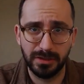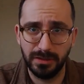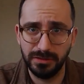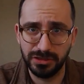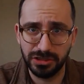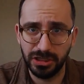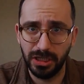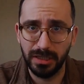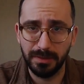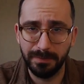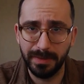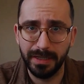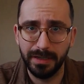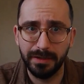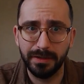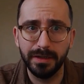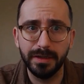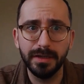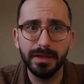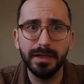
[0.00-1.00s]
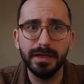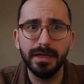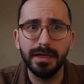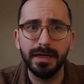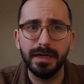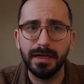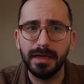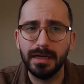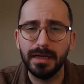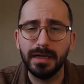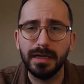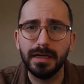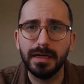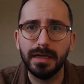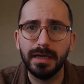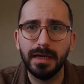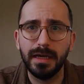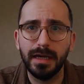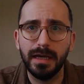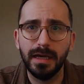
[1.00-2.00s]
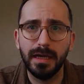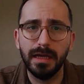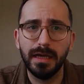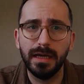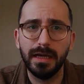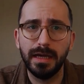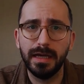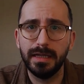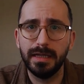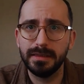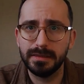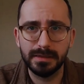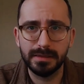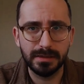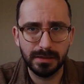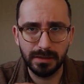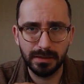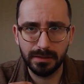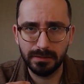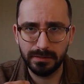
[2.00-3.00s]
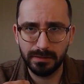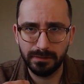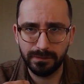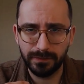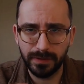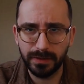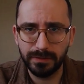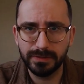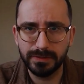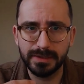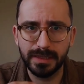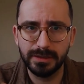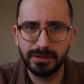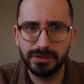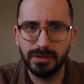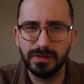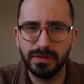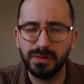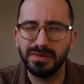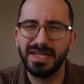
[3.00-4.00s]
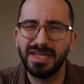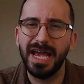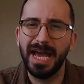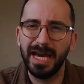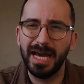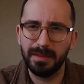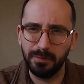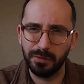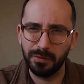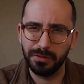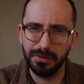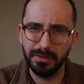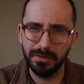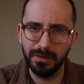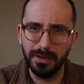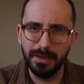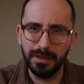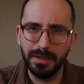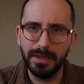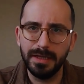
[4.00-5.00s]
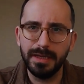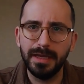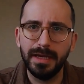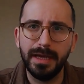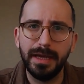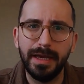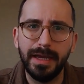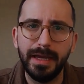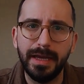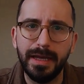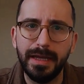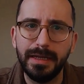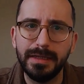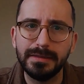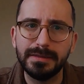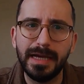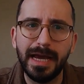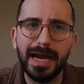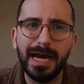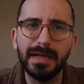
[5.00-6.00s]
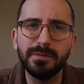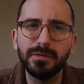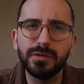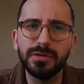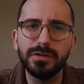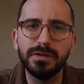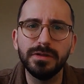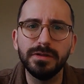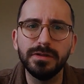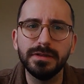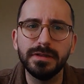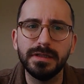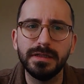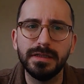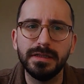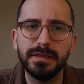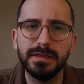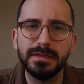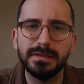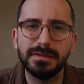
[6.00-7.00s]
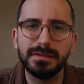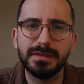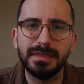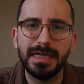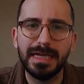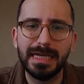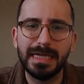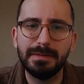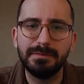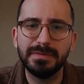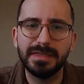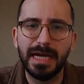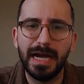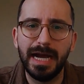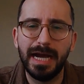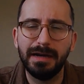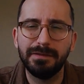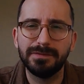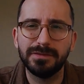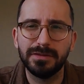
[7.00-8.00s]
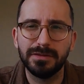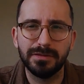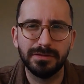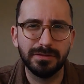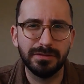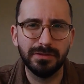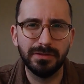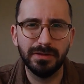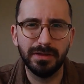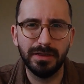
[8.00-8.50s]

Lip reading: called Sean Mayer. Uh, and the fragrance I chose was Admiral. And Admiral is named after